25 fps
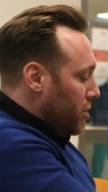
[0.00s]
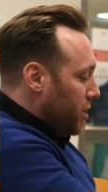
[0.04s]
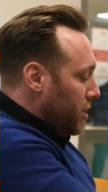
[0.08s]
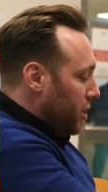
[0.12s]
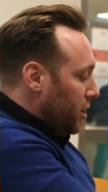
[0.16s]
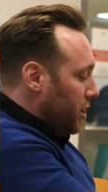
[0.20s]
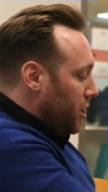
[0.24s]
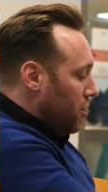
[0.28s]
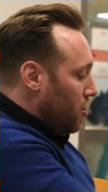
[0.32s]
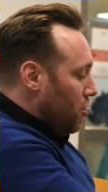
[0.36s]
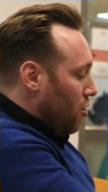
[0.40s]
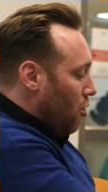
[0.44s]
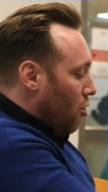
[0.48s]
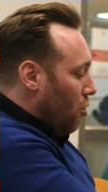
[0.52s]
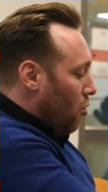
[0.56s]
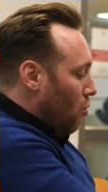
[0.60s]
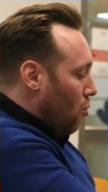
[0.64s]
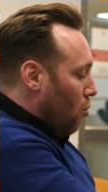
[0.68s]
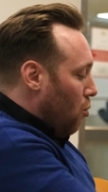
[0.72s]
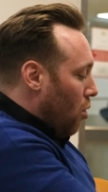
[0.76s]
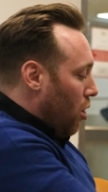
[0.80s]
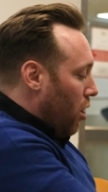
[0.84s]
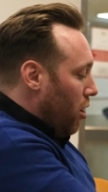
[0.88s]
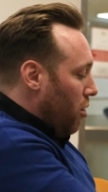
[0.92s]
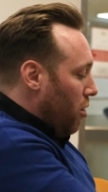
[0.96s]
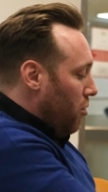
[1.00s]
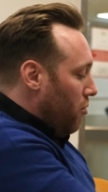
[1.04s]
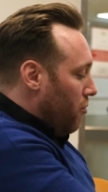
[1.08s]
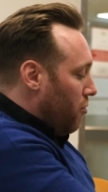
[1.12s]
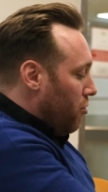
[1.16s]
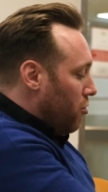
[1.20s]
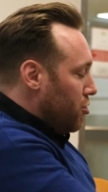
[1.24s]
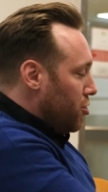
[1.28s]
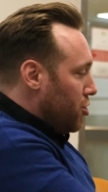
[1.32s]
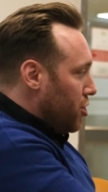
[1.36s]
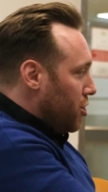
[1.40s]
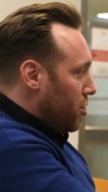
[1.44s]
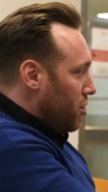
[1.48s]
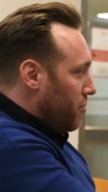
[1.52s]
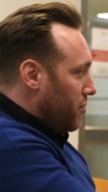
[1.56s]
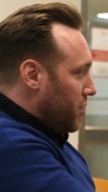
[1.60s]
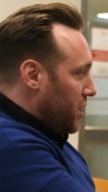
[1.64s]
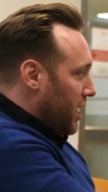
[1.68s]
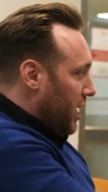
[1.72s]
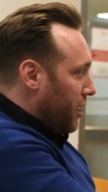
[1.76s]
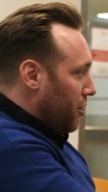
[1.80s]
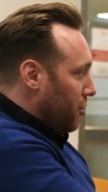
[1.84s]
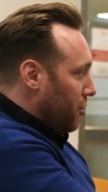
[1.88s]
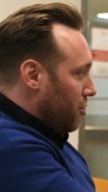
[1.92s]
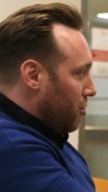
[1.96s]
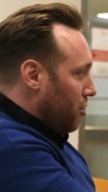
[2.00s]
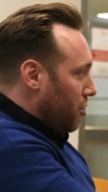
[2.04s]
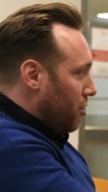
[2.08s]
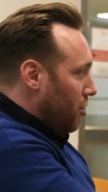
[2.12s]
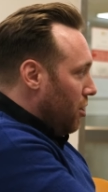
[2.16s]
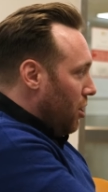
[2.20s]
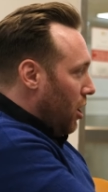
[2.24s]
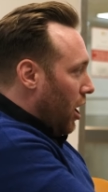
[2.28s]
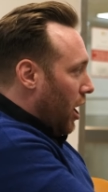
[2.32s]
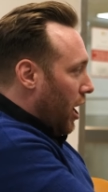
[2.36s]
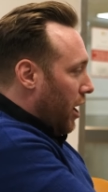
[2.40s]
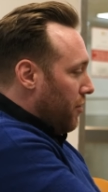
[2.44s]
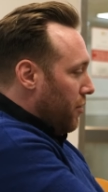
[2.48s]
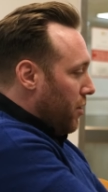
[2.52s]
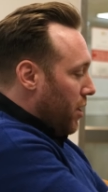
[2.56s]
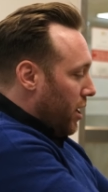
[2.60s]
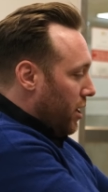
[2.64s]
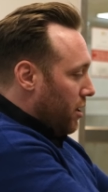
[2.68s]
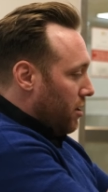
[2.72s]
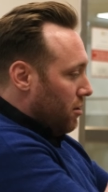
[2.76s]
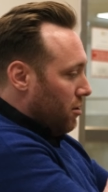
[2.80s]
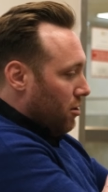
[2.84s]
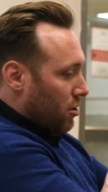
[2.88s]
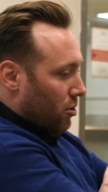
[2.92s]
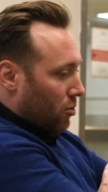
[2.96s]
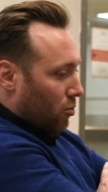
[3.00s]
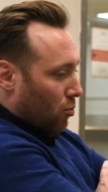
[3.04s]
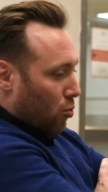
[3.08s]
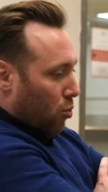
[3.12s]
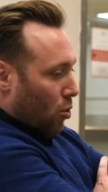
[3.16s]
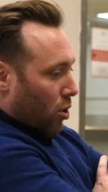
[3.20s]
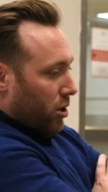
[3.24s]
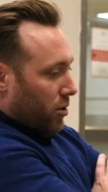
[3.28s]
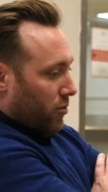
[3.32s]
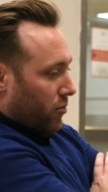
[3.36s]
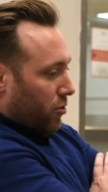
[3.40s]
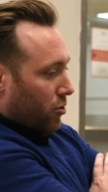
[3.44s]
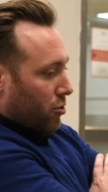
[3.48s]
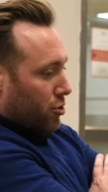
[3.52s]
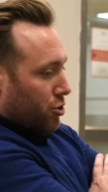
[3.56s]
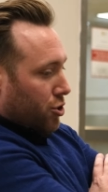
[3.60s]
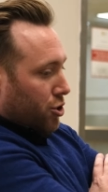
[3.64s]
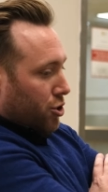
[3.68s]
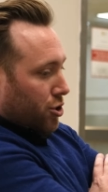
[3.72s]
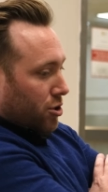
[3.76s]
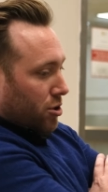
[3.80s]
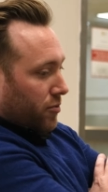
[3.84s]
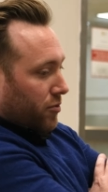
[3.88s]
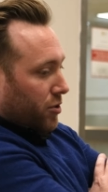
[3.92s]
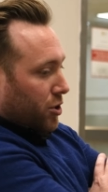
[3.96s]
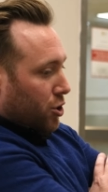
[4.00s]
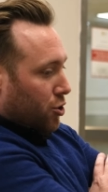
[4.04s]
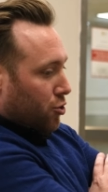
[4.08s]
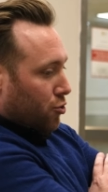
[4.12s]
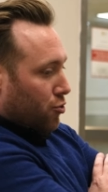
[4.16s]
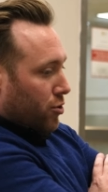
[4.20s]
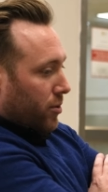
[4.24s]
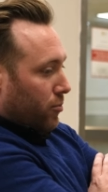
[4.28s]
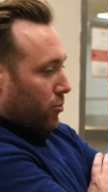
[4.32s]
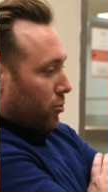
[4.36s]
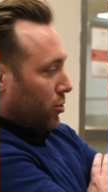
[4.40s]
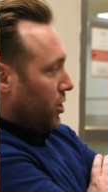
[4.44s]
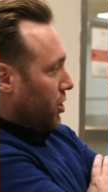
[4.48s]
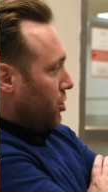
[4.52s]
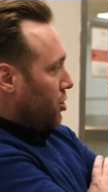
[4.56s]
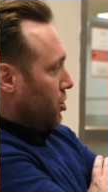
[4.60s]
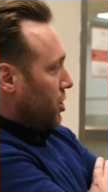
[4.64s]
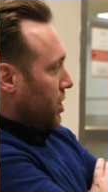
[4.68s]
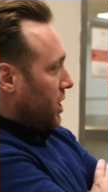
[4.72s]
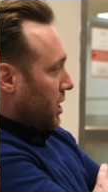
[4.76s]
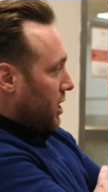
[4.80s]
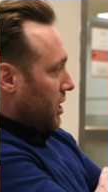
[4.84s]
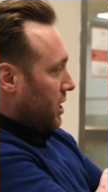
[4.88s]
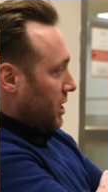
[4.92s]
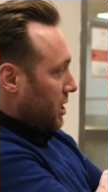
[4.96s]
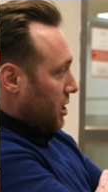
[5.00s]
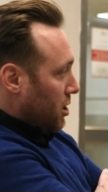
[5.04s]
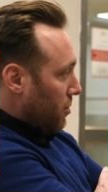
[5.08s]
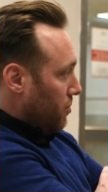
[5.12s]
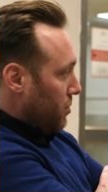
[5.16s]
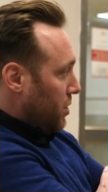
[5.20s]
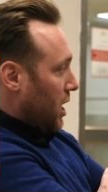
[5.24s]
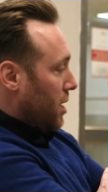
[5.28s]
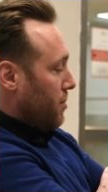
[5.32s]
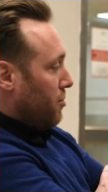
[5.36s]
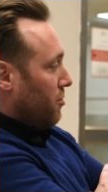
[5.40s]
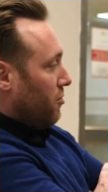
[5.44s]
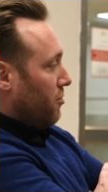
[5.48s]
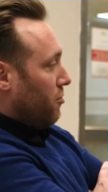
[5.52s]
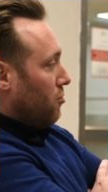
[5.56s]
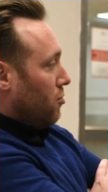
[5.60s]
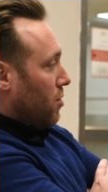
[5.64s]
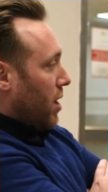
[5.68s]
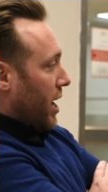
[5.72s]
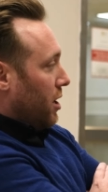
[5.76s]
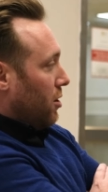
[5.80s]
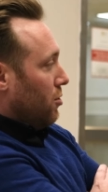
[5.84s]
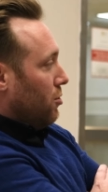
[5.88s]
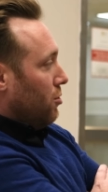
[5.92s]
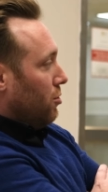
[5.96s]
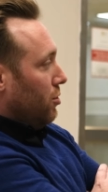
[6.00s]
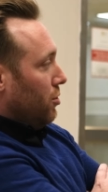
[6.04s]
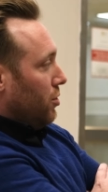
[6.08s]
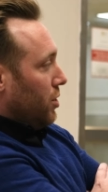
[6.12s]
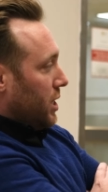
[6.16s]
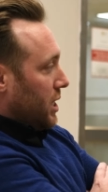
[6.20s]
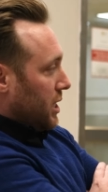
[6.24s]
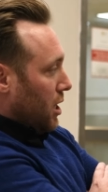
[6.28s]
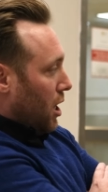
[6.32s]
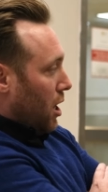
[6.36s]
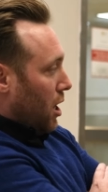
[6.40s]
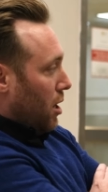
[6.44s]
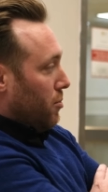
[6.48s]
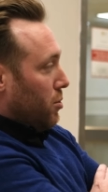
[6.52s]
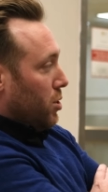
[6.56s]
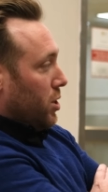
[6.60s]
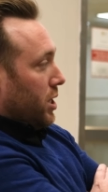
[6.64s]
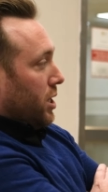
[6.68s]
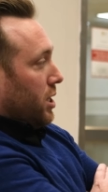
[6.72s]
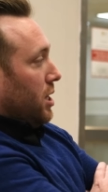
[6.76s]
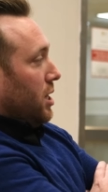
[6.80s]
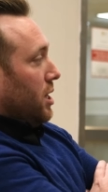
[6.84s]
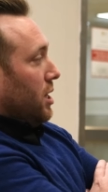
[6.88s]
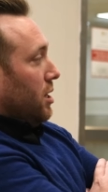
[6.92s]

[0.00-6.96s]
really one version of secular and then one version of extreme religious and it's some type of radical Islamic,